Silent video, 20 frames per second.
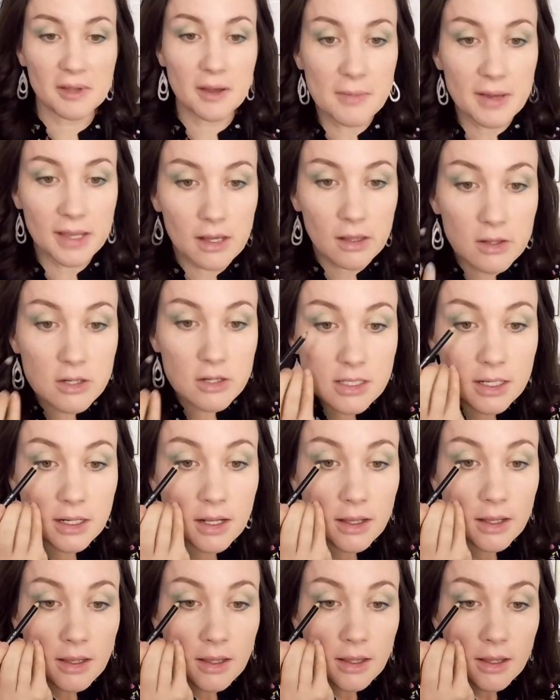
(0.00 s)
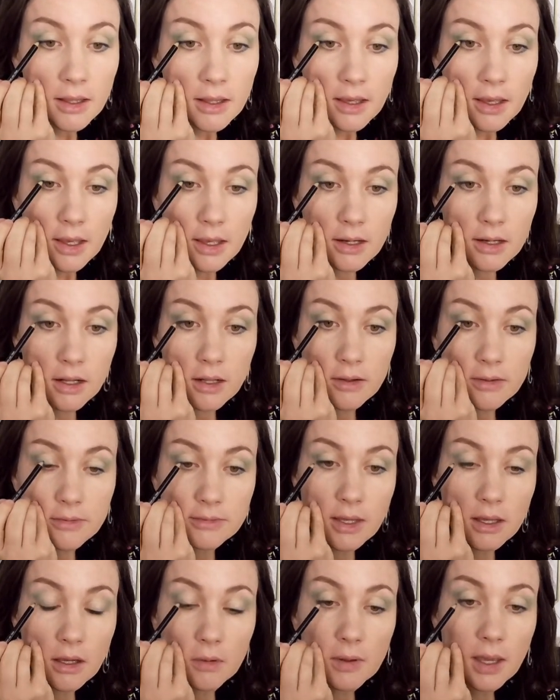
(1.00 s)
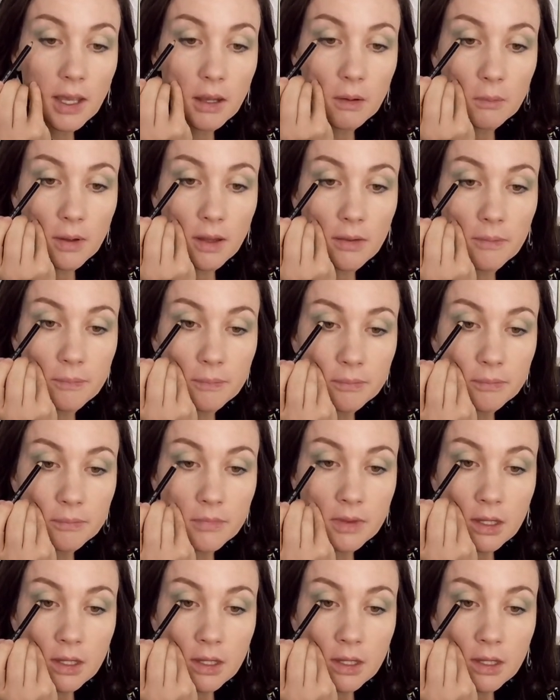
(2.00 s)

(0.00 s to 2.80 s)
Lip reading: all my colors in it, and I'll say, okay, well,